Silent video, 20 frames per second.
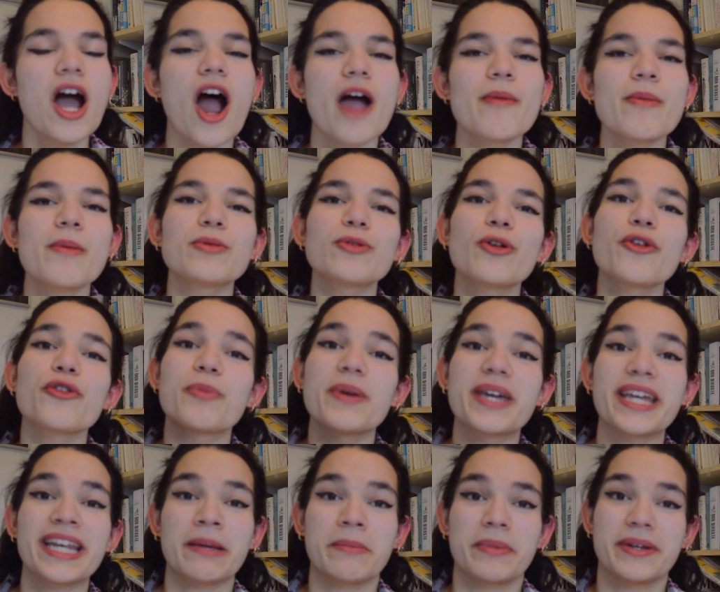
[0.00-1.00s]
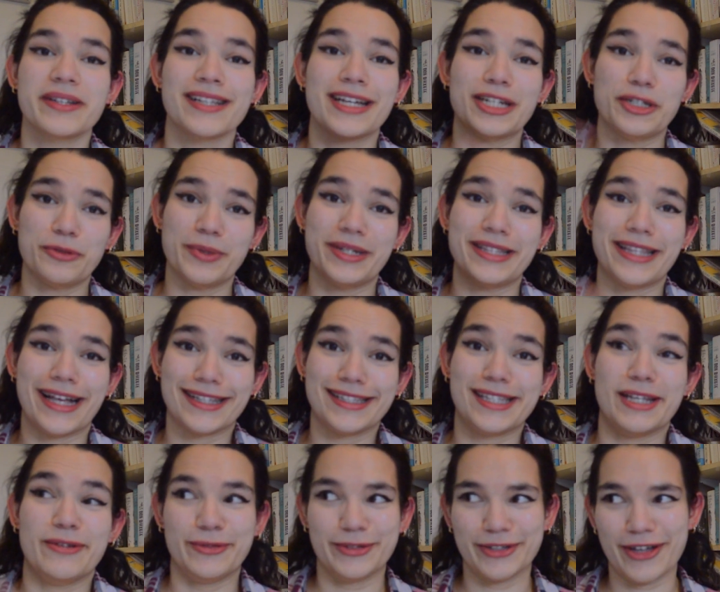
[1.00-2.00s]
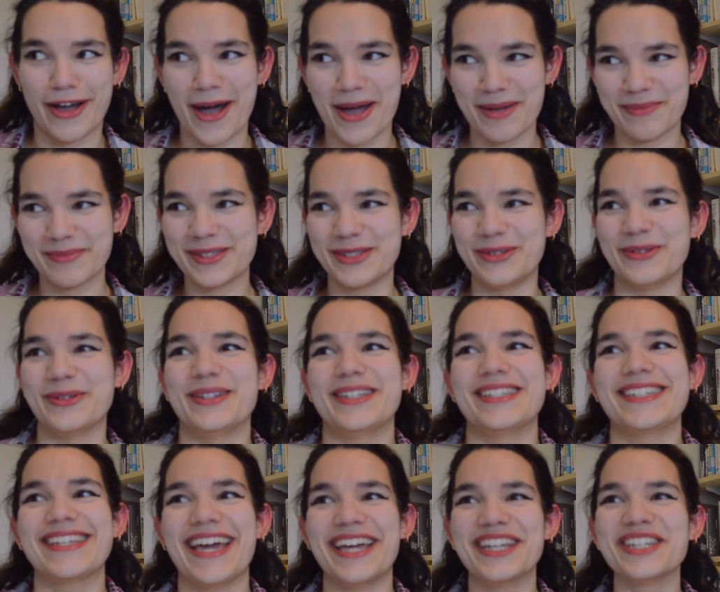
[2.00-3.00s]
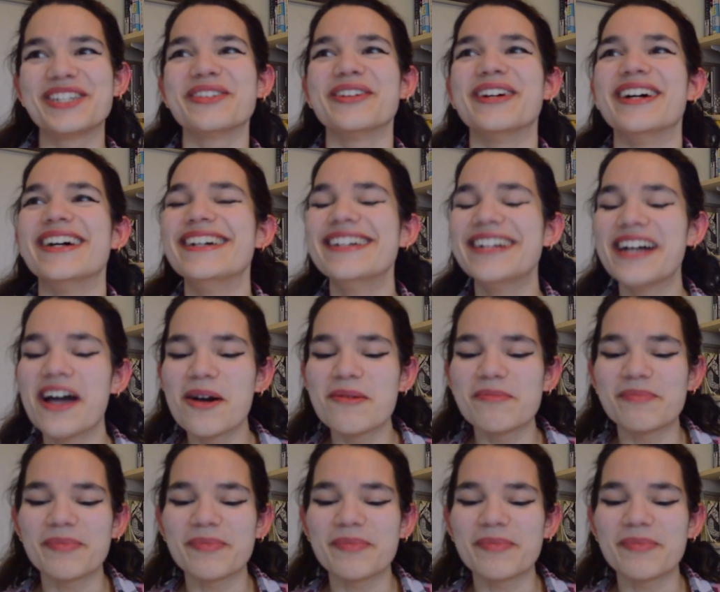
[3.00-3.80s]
I remember a lot at the beginning because I had to read that several times in order to get into it.